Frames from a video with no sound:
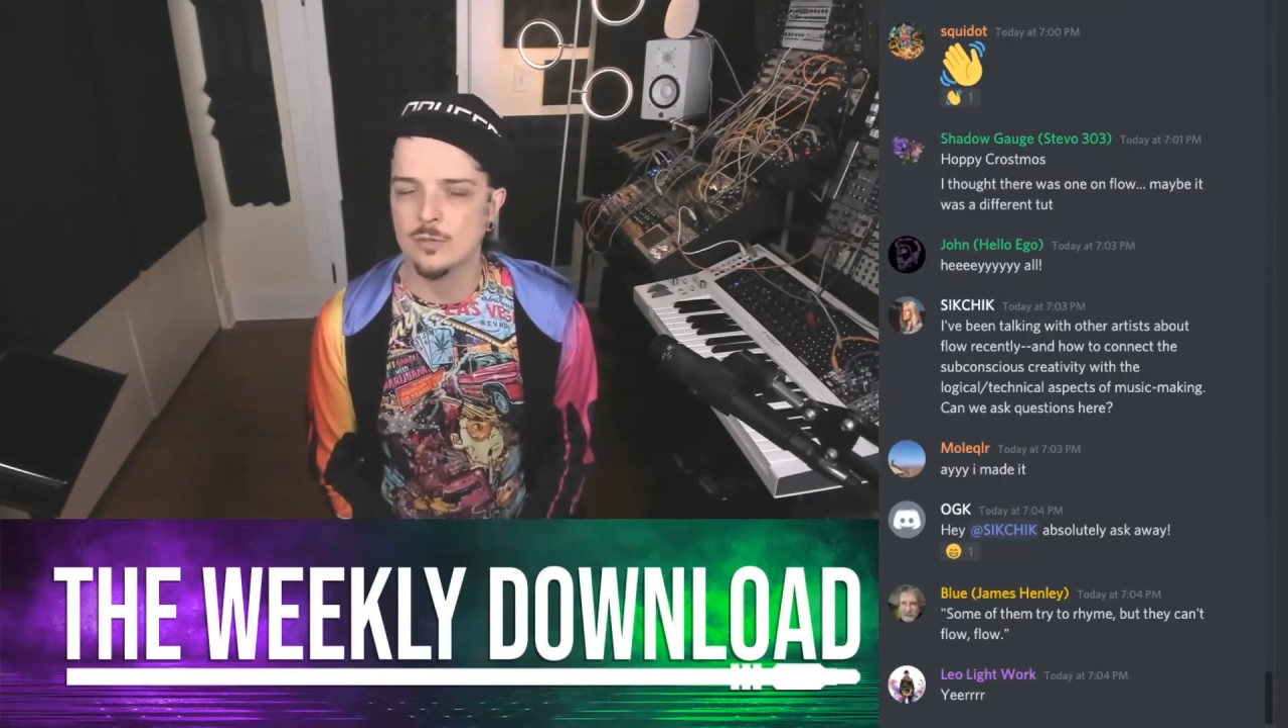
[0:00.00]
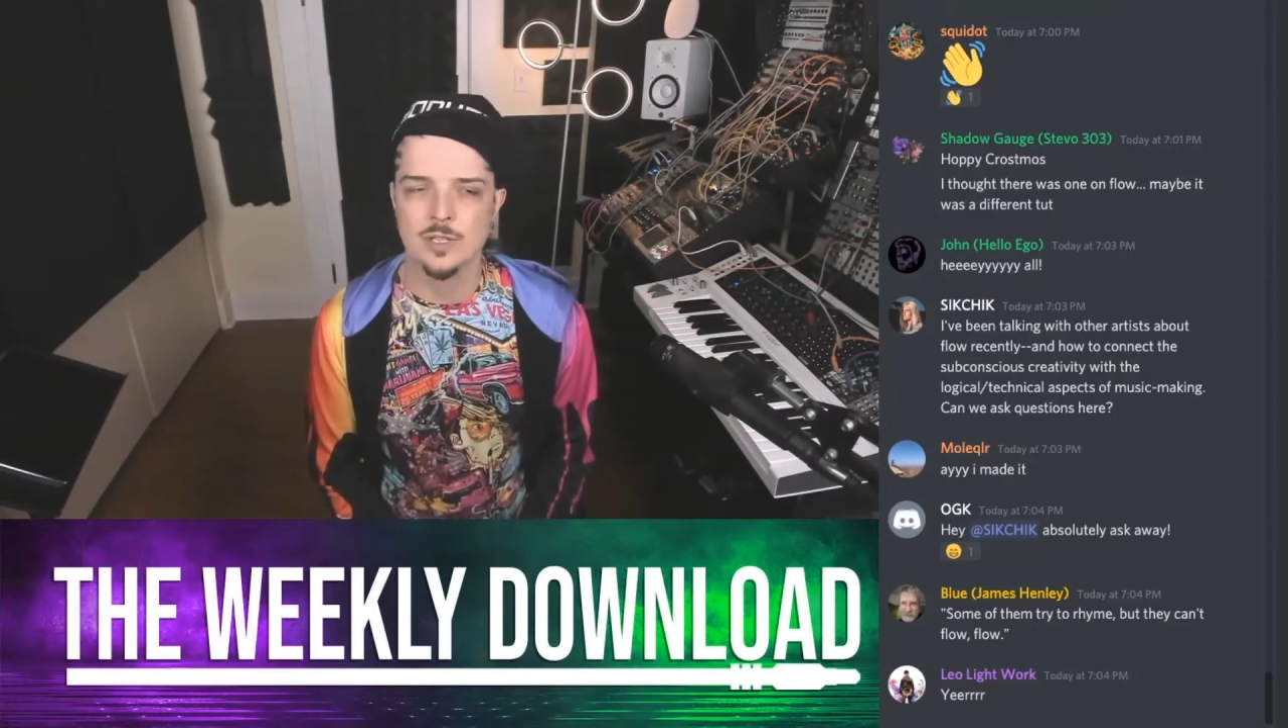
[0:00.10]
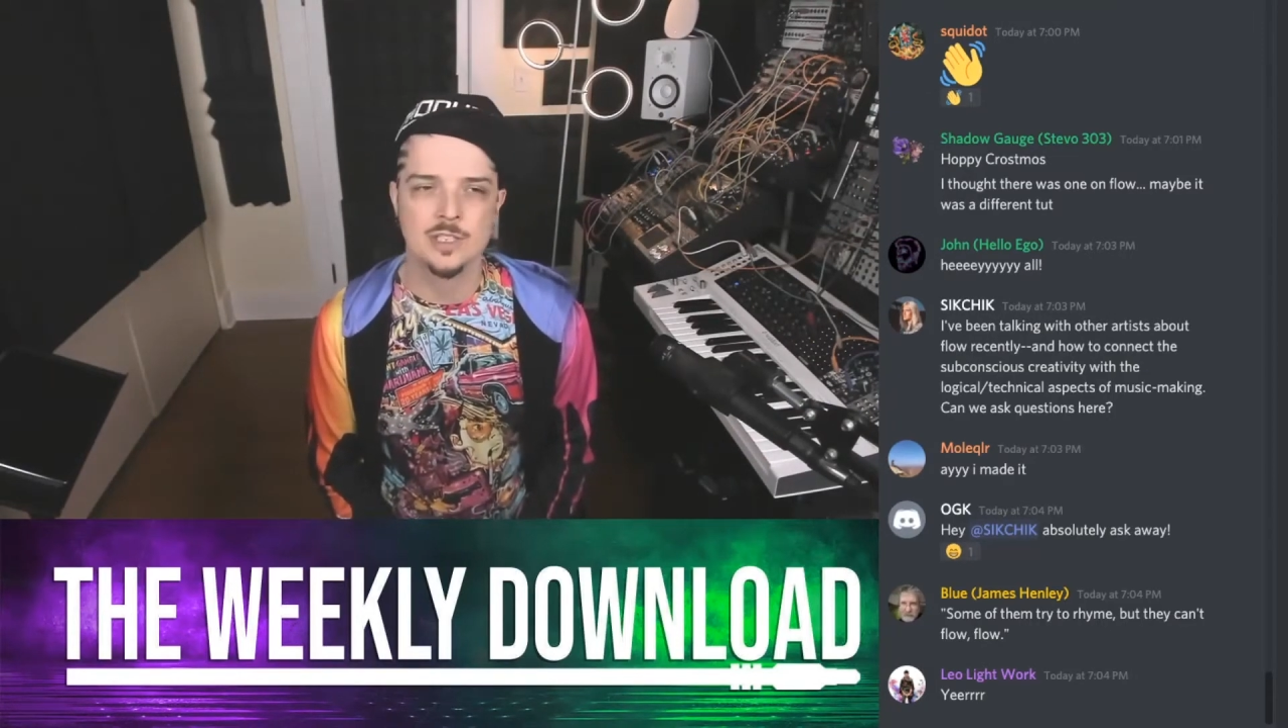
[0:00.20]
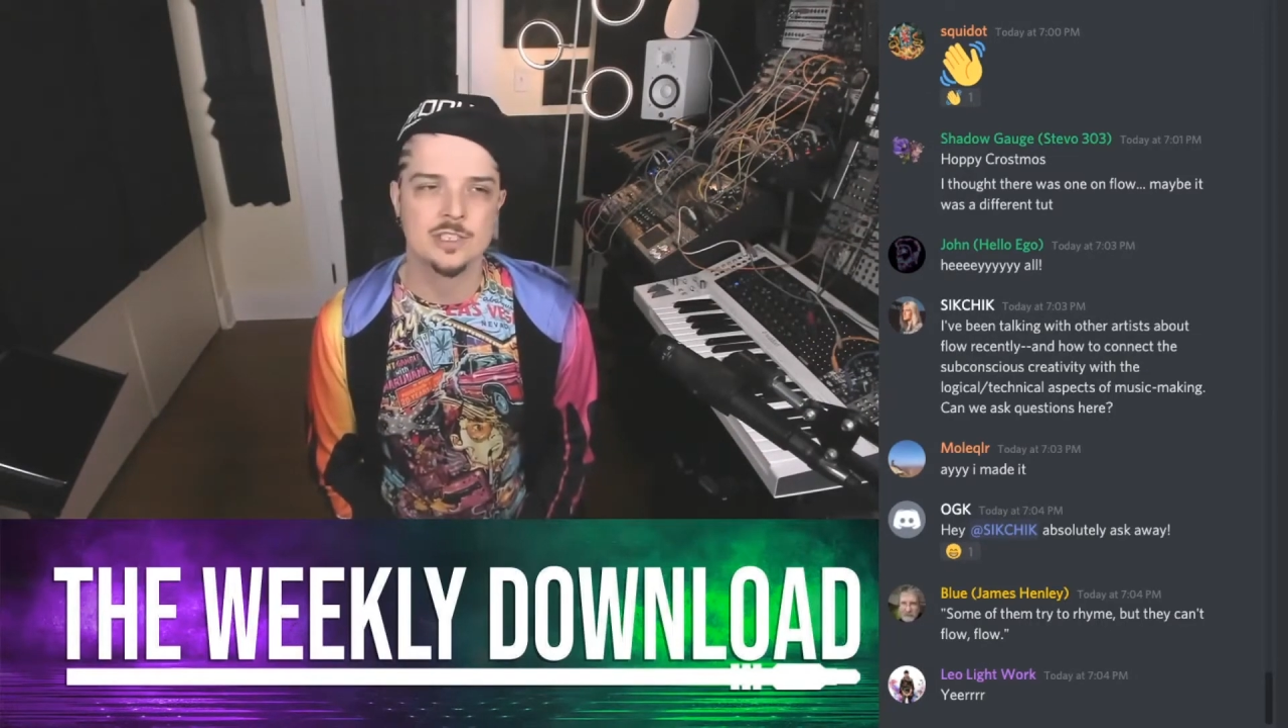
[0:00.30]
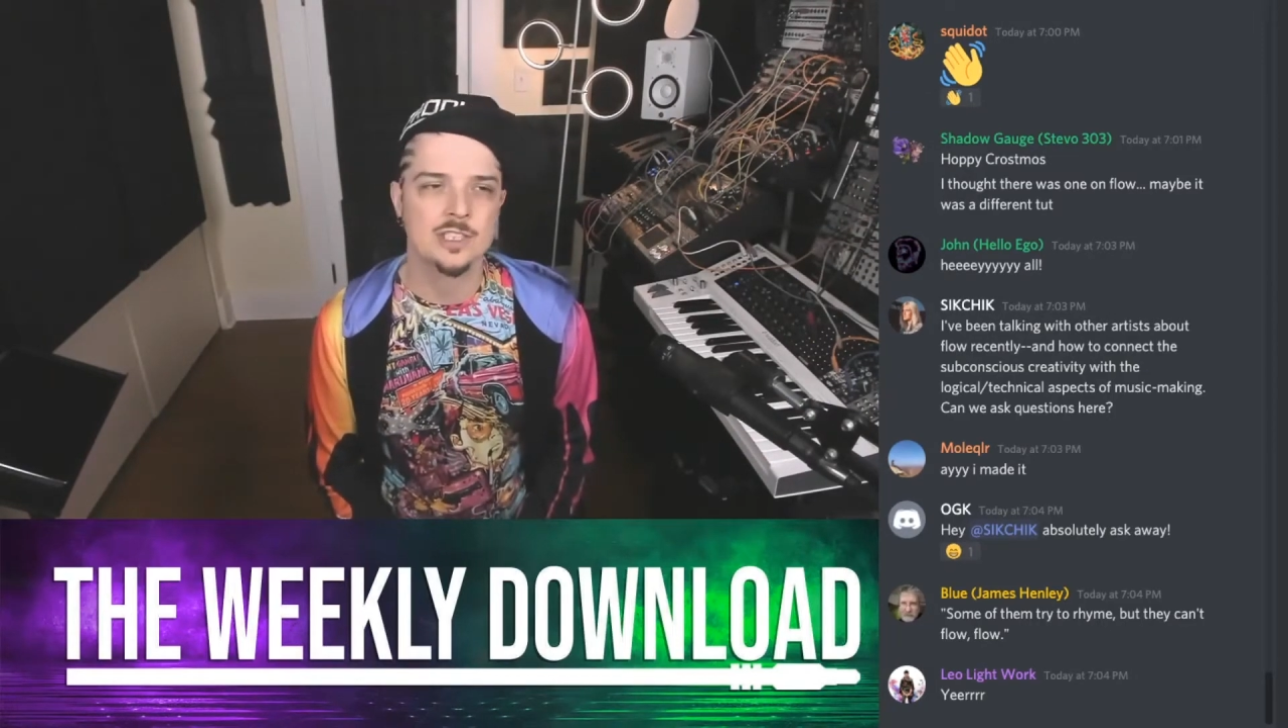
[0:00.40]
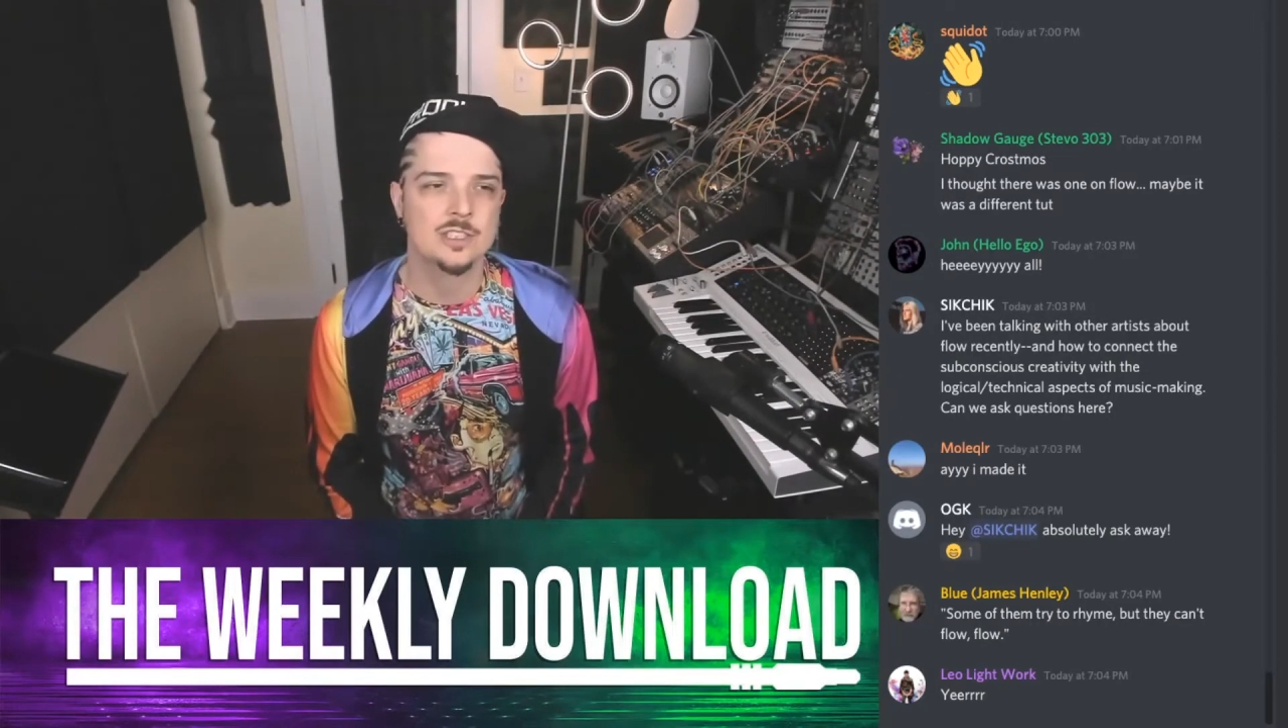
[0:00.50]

a religion,